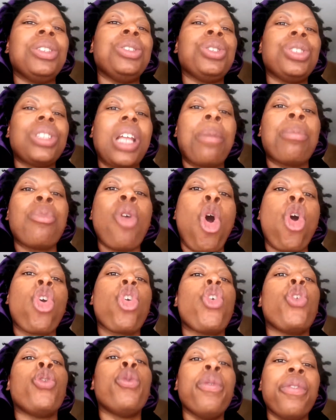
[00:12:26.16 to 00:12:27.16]
It's just I'm not
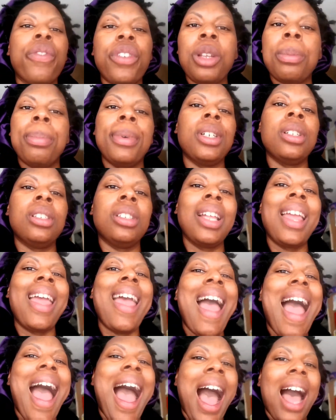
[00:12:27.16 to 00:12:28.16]
comfortable
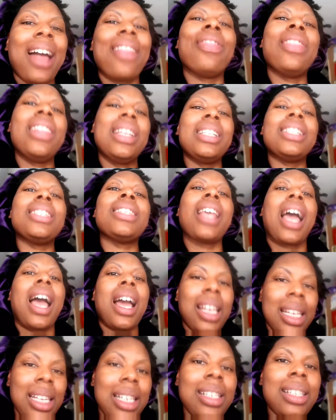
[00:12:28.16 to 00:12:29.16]
at this
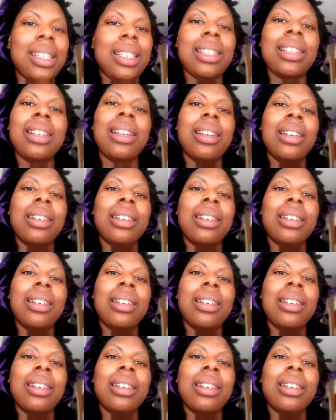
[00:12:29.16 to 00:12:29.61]
size.